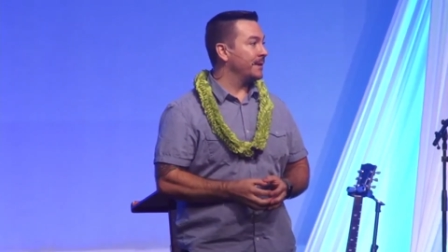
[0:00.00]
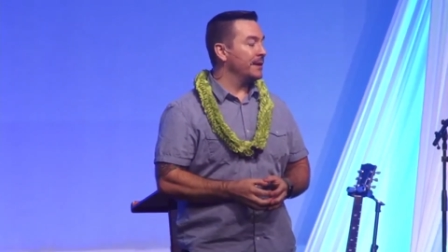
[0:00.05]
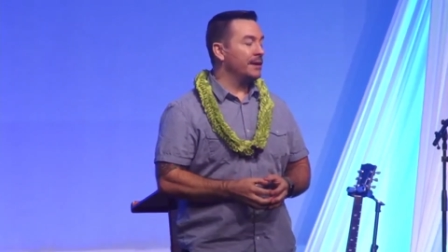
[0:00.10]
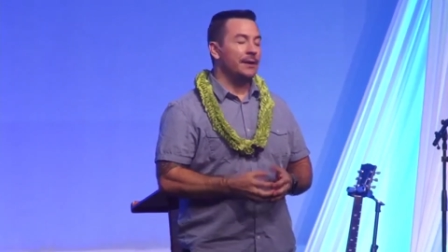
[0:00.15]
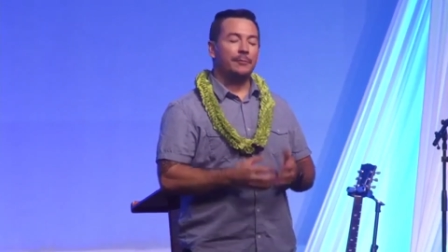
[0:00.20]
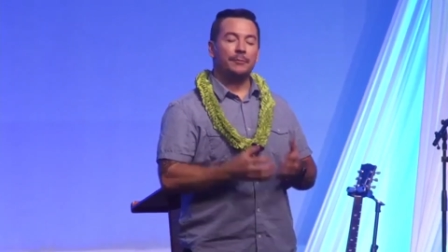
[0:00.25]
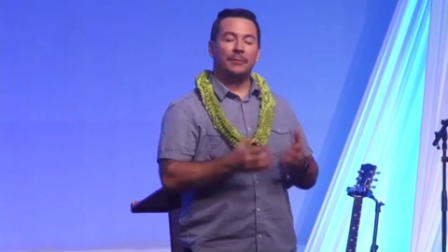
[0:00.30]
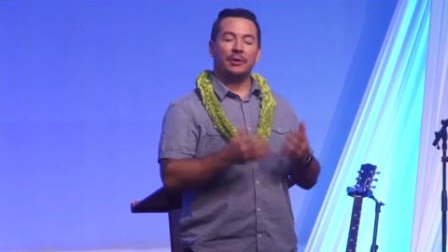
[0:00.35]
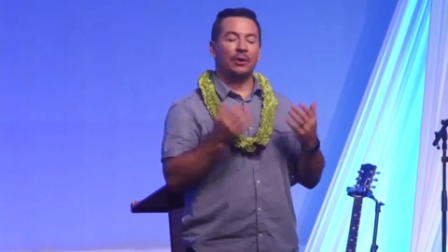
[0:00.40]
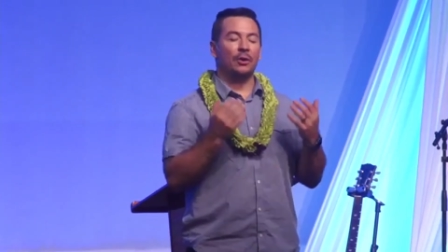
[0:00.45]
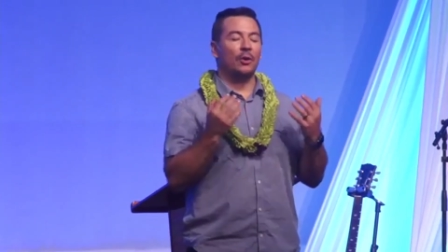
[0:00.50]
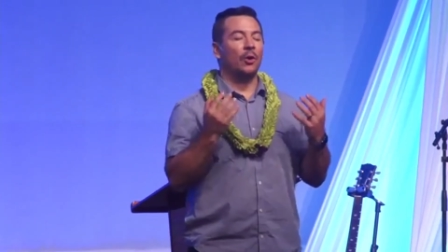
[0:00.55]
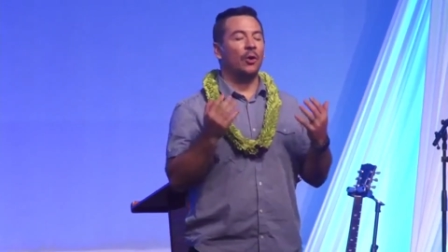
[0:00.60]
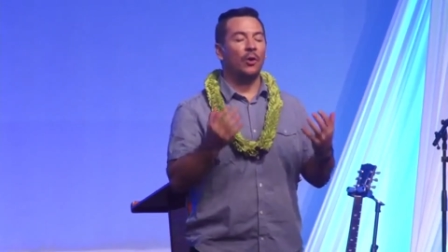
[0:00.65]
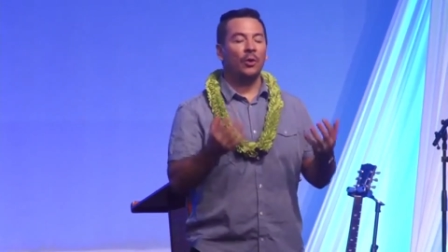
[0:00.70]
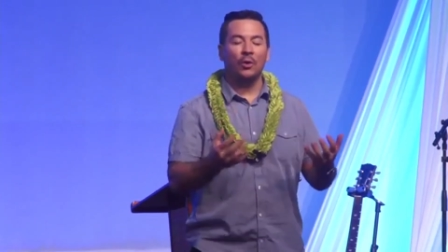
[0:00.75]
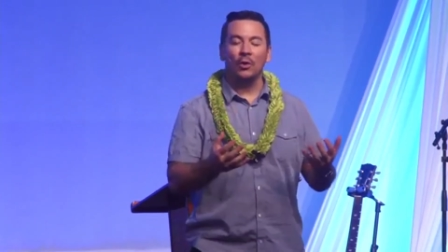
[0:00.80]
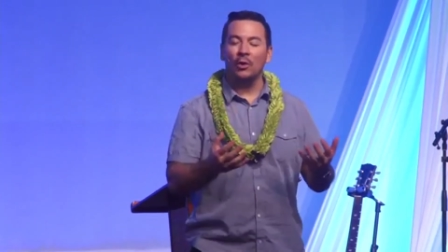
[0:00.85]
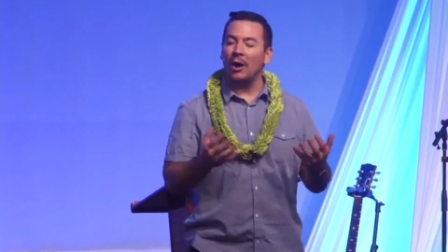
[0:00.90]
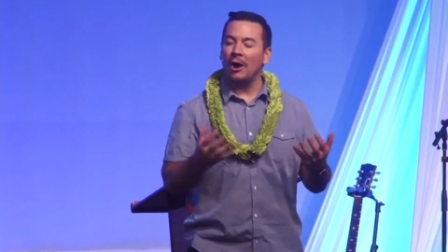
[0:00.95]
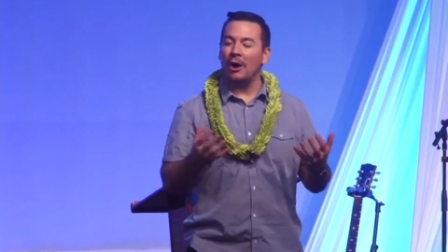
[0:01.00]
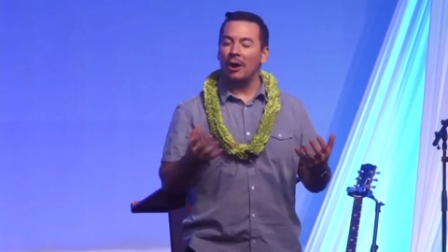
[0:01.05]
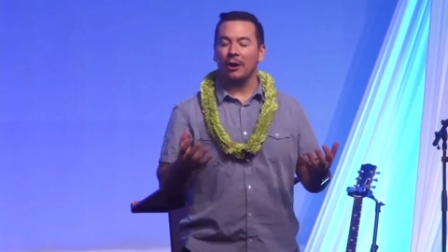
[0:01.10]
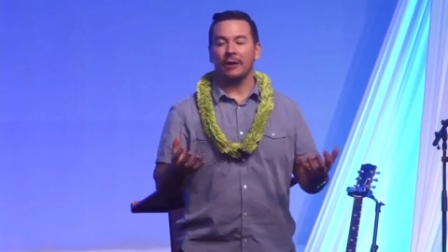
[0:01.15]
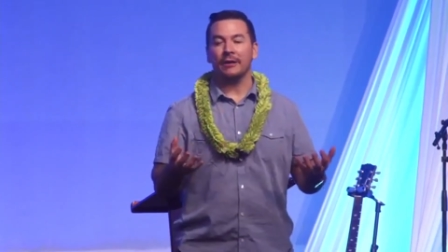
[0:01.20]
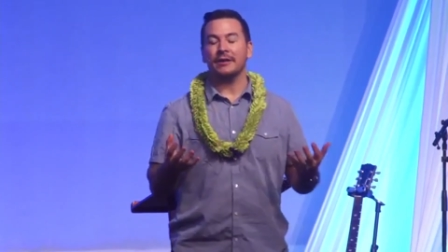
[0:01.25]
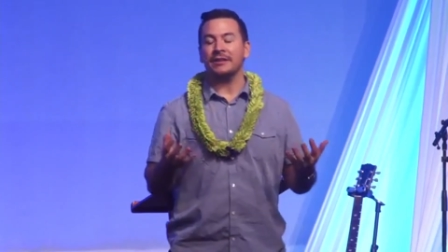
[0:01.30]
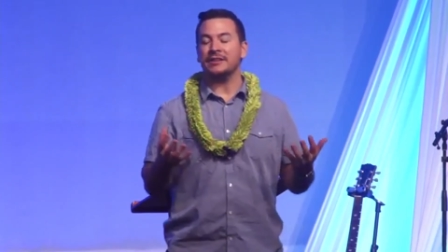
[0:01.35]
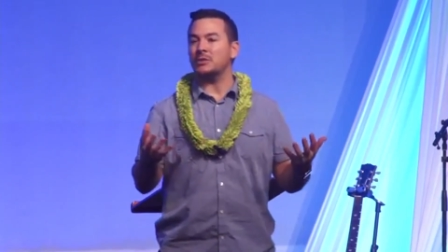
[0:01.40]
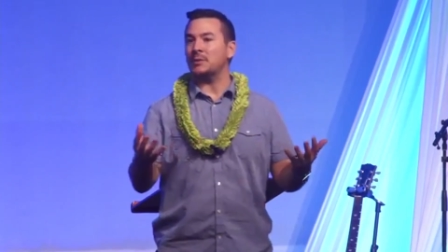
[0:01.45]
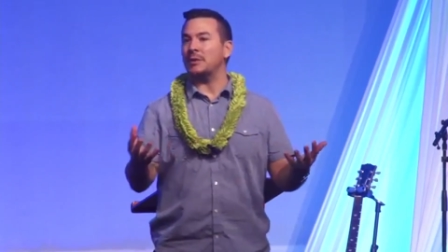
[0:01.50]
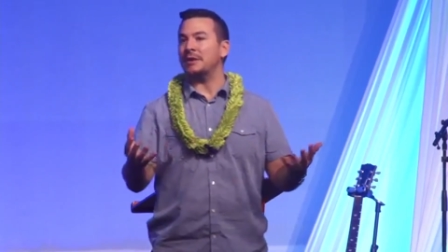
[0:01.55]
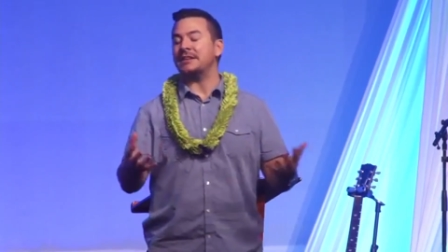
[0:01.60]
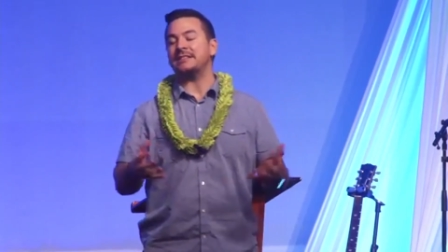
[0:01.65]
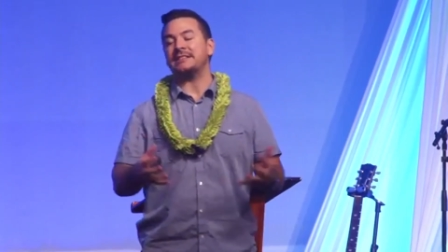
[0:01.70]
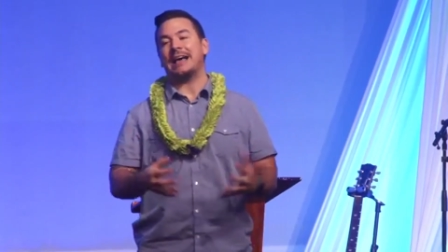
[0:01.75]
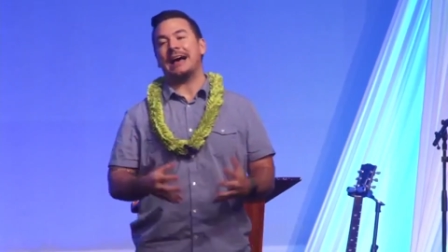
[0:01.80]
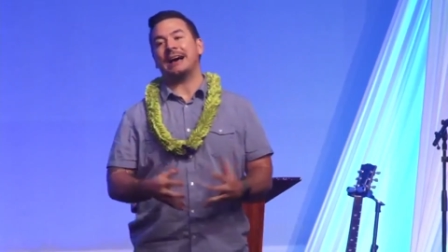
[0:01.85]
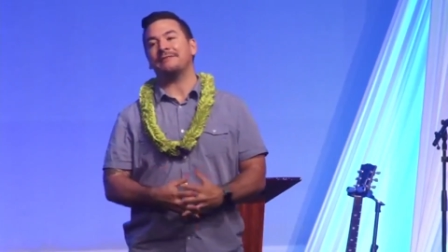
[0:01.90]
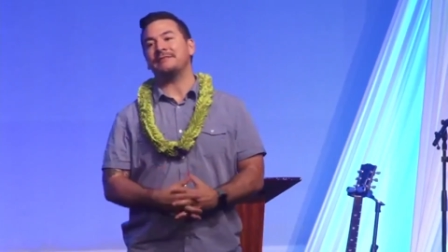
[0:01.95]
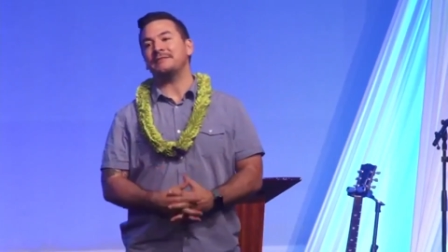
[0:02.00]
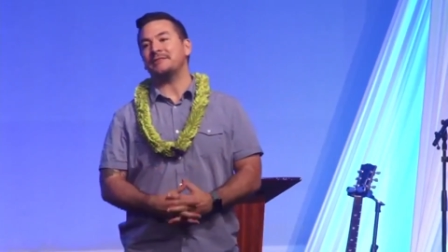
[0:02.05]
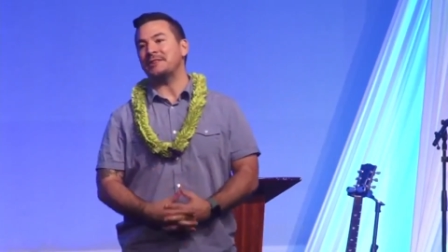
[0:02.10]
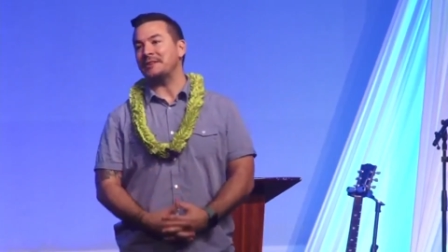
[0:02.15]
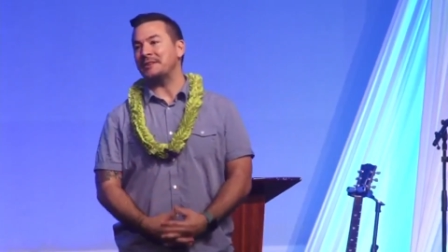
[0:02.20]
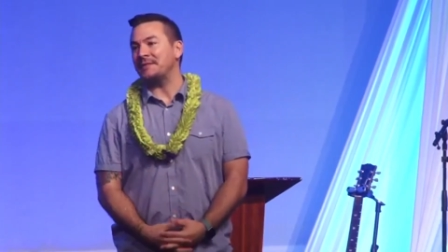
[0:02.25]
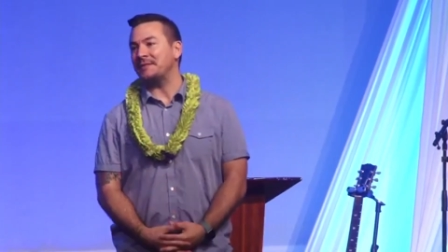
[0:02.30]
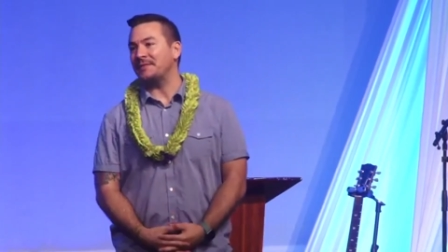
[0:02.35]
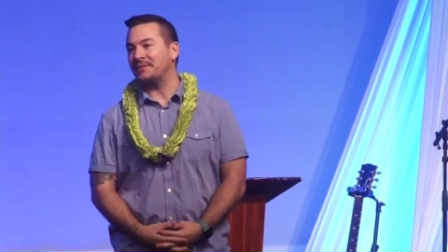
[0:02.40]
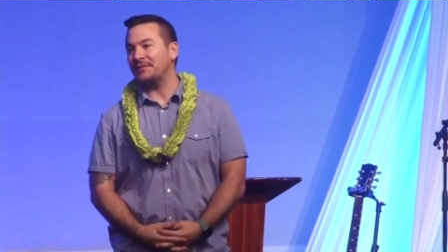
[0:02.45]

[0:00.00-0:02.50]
But our whole heart is what he's after.